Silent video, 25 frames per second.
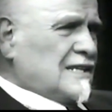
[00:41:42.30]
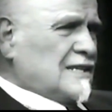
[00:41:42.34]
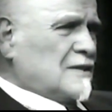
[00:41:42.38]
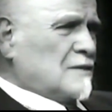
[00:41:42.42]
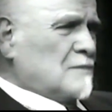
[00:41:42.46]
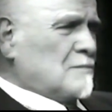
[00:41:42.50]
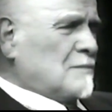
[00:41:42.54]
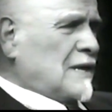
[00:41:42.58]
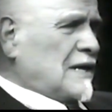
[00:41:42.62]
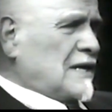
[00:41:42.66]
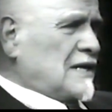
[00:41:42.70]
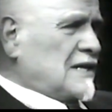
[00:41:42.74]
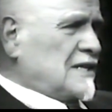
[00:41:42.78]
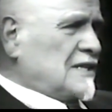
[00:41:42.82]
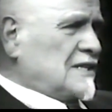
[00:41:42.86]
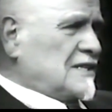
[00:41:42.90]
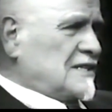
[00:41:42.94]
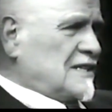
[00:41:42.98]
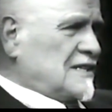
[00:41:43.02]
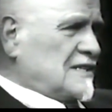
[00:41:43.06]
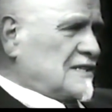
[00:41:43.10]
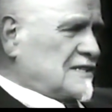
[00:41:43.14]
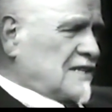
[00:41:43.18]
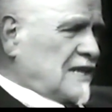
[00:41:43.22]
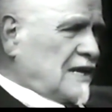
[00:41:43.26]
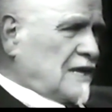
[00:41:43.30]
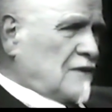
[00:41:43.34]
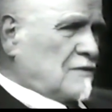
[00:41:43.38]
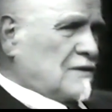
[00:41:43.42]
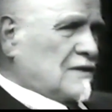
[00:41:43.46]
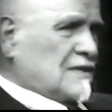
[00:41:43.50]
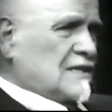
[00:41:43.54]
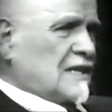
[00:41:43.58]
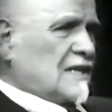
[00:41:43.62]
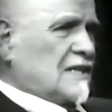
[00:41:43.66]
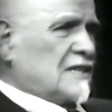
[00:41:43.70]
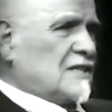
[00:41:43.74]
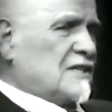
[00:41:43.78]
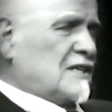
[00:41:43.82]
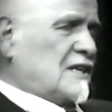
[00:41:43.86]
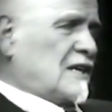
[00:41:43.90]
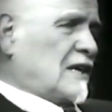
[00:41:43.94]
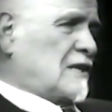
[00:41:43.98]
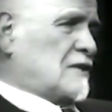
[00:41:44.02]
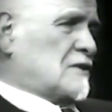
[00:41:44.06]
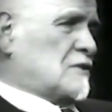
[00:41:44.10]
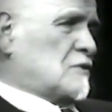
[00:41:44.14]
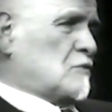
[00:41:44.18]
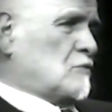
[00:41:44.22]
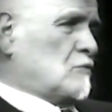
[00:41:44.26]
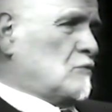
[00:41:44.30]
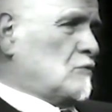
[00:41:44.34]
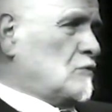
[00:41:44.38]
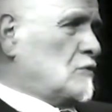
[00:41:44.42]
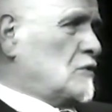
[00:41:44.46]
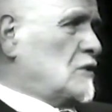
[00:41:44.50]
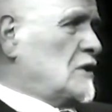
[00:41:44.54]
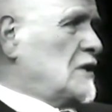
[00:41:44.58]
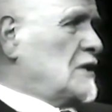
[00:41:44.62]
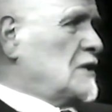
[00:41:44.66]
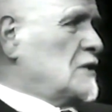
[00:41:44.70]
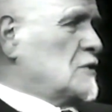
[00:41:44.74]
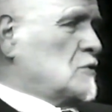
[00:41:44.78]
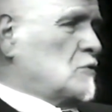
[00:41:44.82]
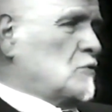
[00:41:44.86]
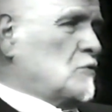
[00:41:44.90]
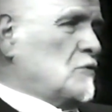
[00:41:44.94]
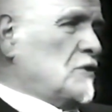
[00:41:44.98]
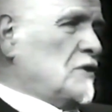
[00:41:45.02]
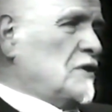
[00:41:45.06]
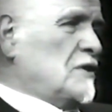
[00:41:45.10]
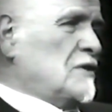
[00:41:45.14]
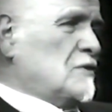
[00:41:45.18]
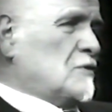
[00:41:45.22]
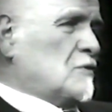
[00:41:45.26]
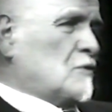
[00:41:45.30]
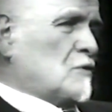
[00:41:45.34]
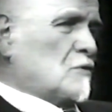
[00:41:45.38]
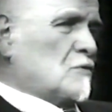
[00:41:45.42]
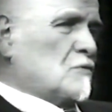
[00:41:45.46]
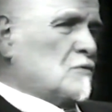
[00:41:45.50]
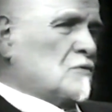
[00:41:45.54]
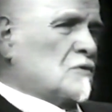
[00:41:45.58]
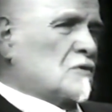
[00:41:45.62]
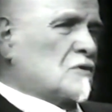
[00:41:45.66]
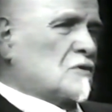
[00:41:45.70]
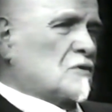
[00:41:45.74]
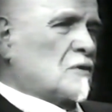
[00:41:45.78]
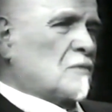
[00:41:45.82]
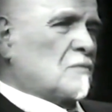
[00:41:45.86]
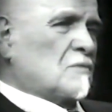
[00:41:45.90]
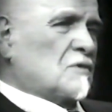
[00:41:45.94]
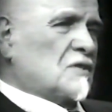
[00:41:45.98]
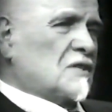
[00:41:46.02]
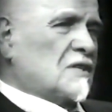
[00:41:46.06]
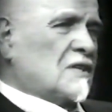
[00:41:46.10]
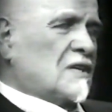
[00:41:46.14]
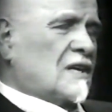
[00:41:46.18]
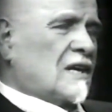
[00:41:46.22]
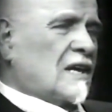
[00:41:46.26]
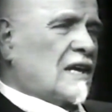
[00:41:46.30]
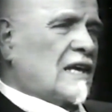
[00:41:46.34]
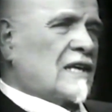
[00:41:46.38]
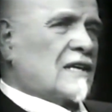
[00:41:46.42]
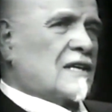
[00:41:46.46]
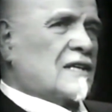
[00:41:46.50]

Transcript: little by little in psychoanalytical school to introduce something